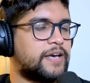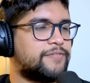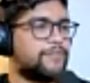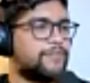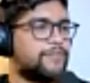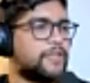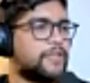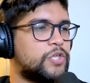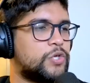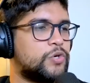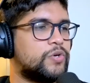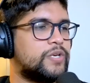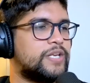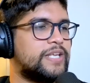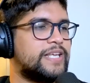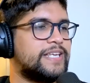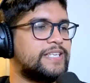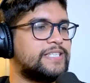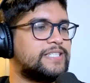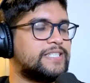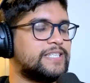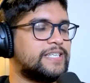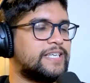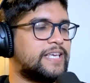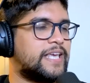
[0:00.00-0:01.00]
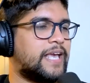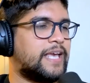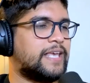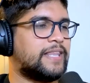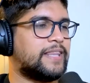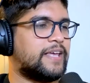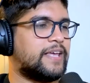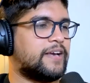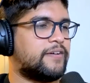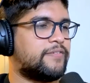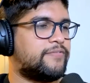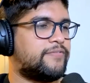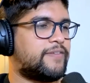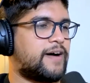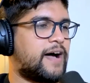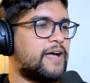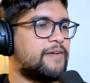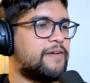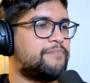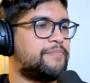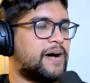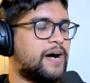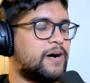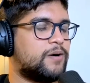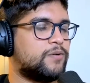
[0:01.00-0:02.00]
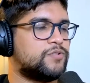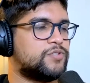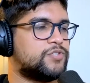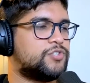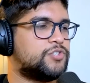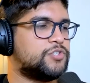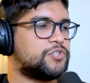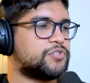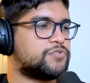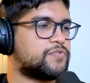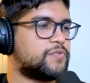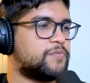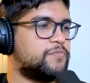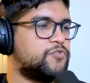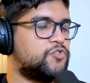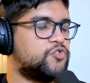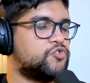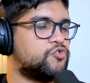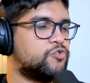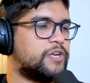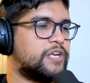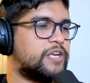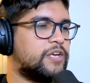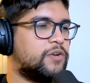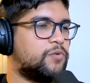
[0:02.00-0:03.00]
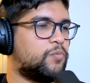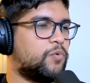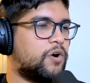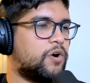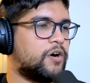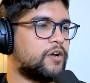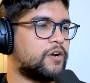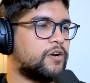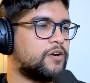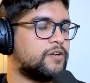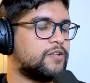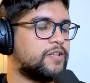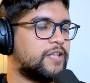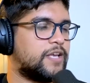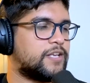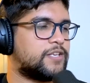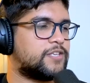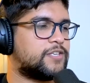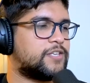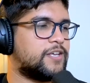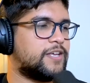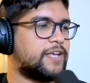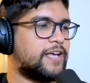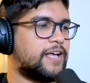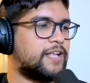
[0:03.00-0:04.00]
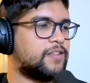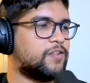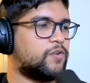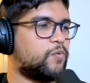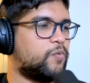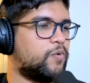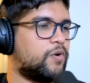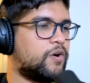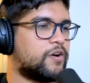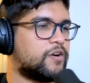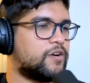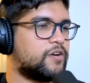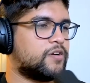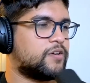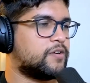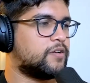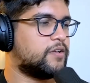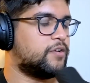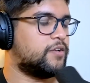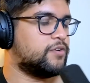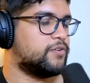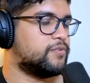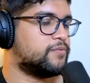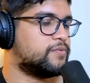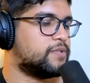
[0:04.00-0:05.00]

I feel like you'd easily gain like 5 pounds just from drinking water, like the hella water, you know?